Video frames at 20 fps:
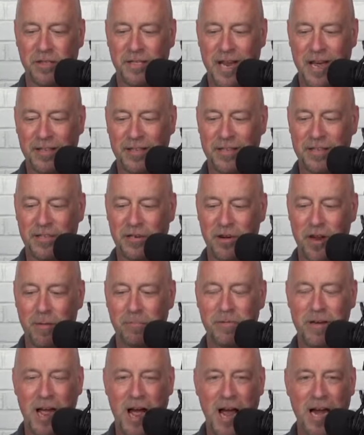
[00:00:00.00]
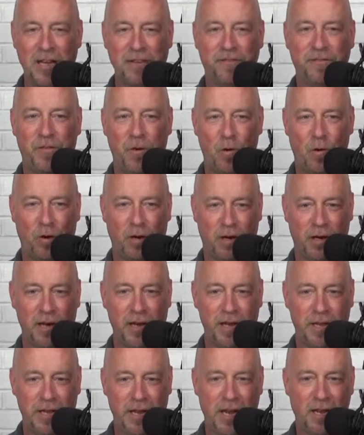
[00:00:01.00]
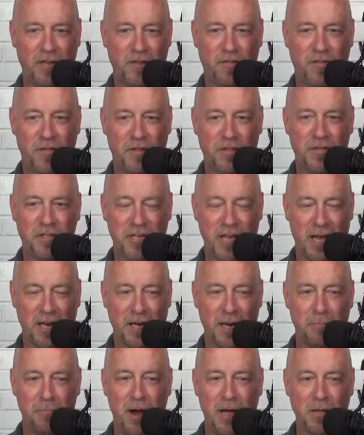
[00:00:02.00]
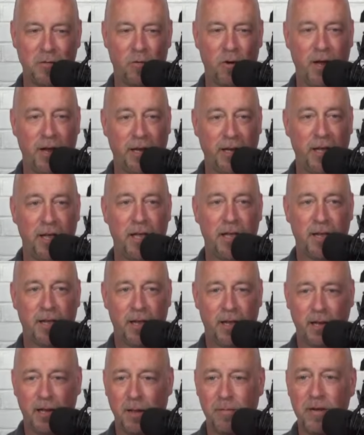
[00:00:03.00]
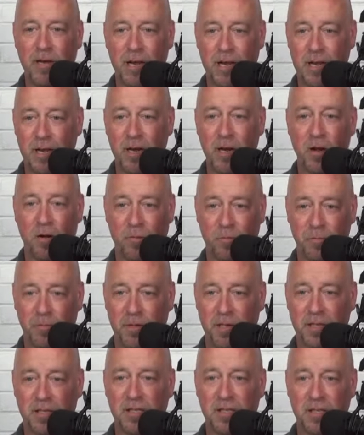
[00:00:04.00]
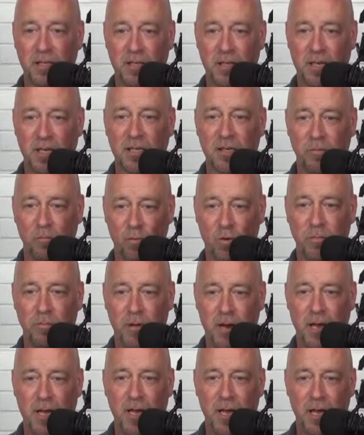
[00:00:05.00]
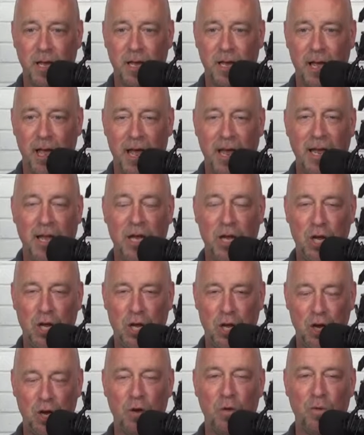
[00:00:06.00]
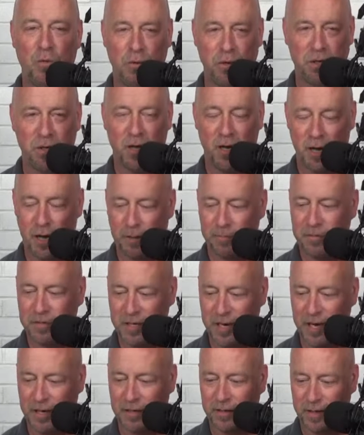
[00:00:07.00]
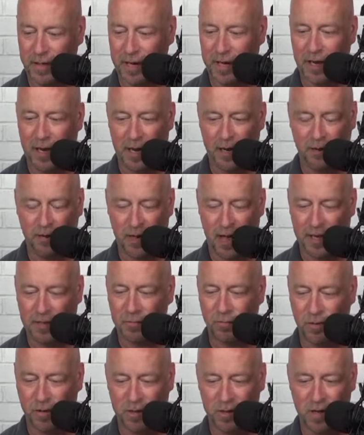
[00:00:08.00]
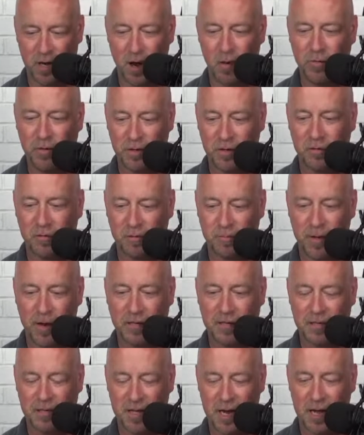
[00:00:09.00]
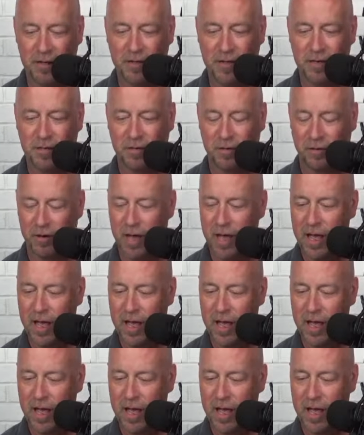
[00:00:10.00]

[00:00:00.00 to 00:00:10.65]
Southeastern up 9-4 in the 5th set. And, by the way, let me let you know, this would be a huge upset. And that's with no disrespect to Southeastern.